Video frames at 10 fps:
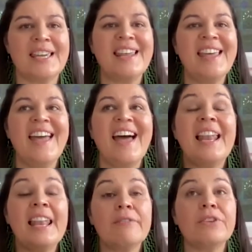And I
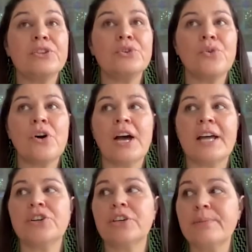love in your
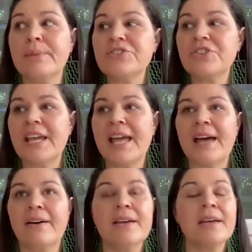documentary how